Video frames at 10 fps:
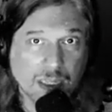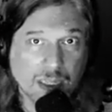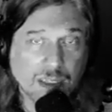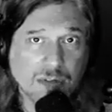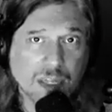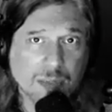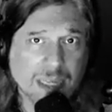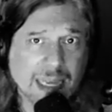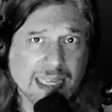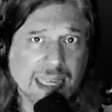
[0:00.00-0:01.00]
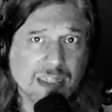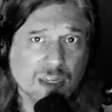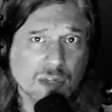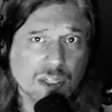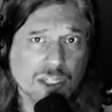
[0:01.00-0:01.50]
Don't tell me I can't
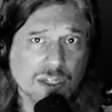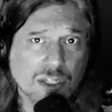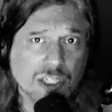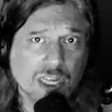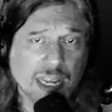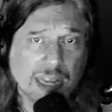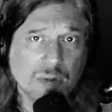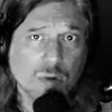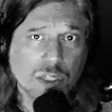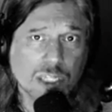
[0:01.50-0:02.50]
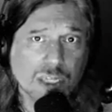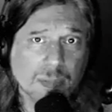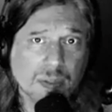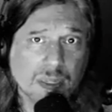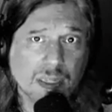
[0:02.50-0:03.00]
go to church and worship.